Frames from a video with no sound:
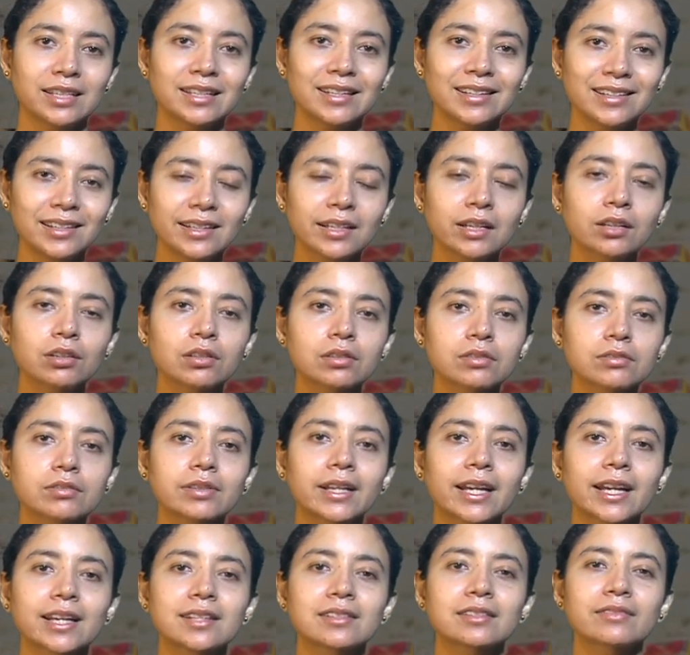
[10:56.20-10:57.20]
india
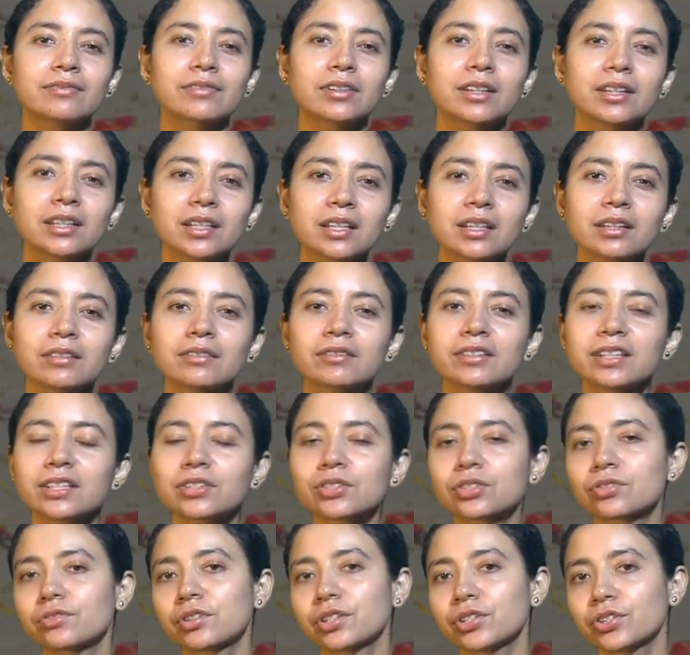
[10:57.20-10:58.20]
also has a very
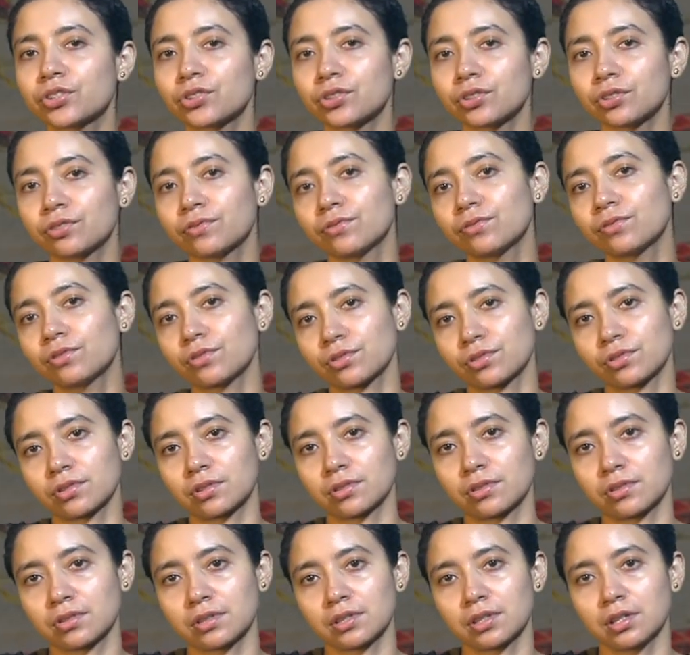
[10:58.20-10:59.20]
rich tradition of folk
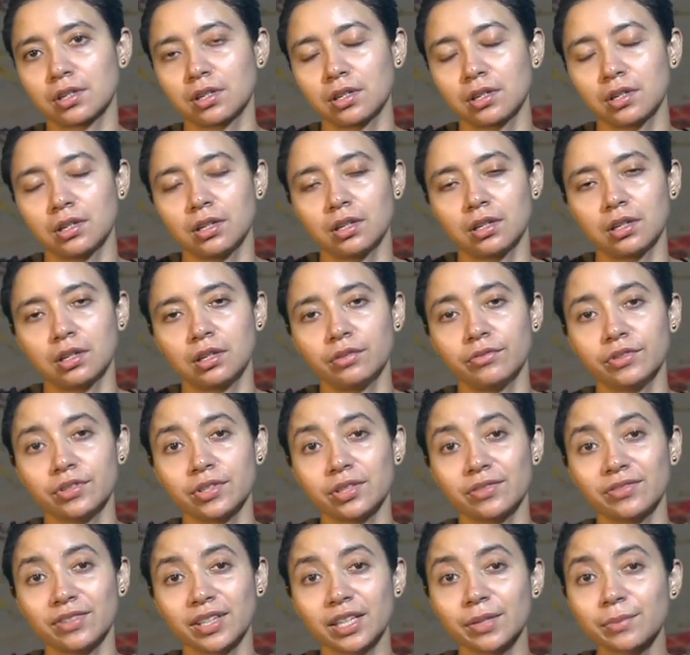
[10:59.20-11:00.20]
songs uh,
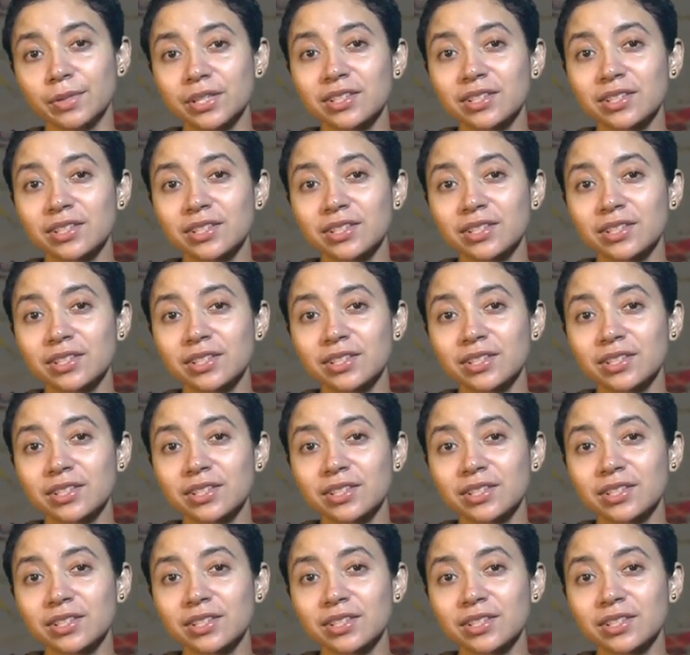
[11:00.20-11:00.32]
which are very